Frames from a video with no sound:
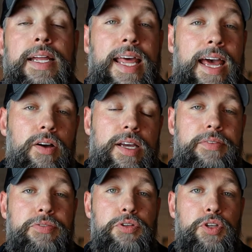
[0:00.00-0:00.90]
Now,
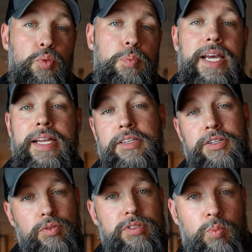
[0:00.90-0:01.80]
if you do plan to
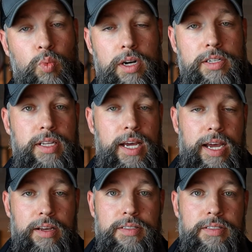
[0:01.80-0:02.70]
do some work to the
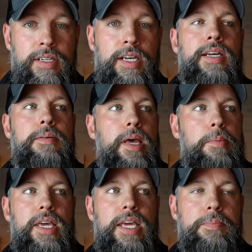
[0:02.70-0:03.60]
house,
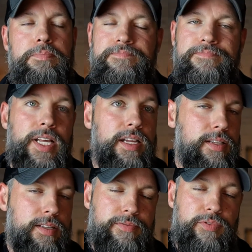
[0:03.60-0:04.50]
maybe,
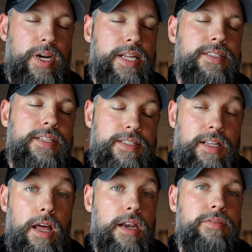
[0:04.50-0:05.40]
for instance,
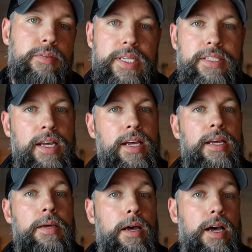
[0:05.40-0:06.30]
a lot of them is
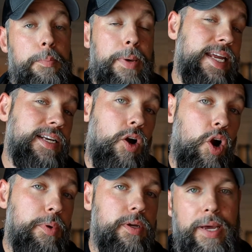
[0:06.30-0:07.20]
paint and
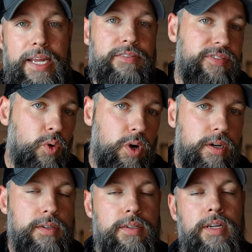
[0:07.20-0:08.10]
carpet, paint and
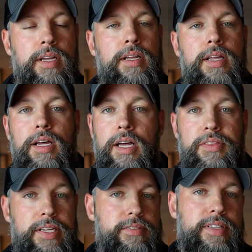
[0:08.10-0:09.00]
flooring,
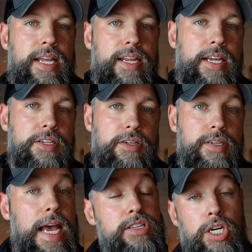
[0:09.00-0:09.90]
things of that nature,
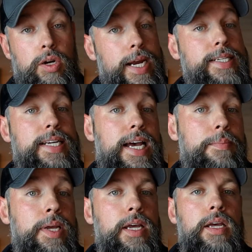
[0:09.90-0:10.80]
now's a great
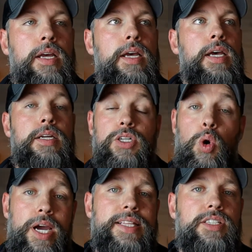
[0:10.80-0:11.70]
time to go ahead and